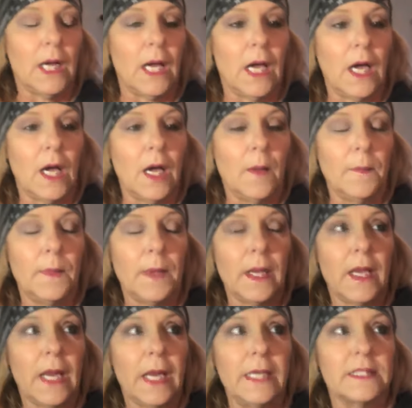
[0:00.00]
and
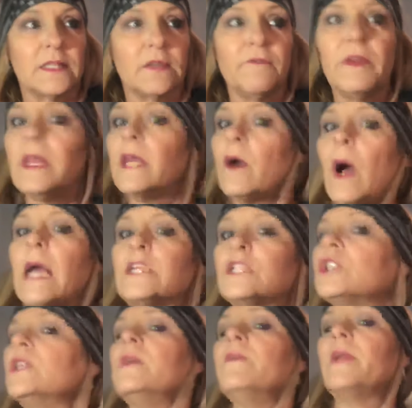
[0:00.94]
it's a video I
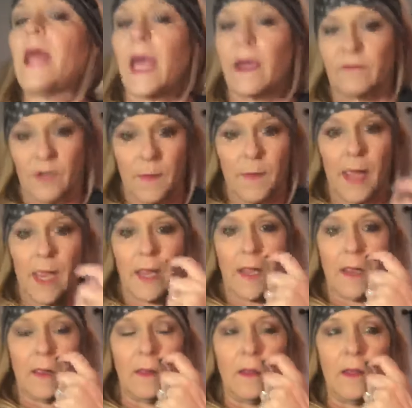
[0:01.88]
shouldn't even have to
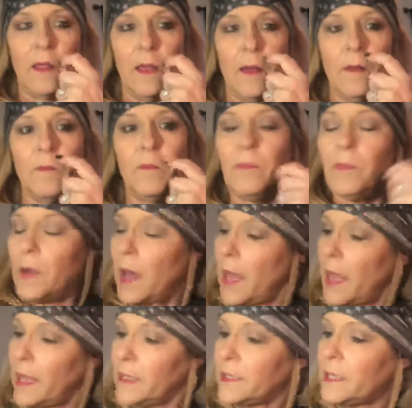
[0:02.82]
make,
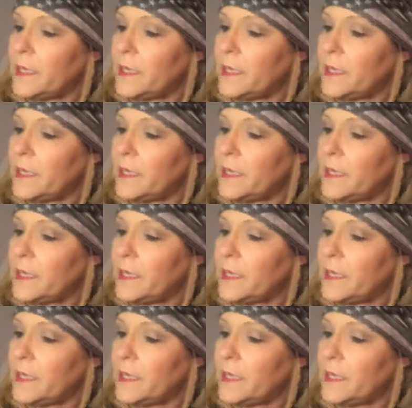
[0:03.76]
but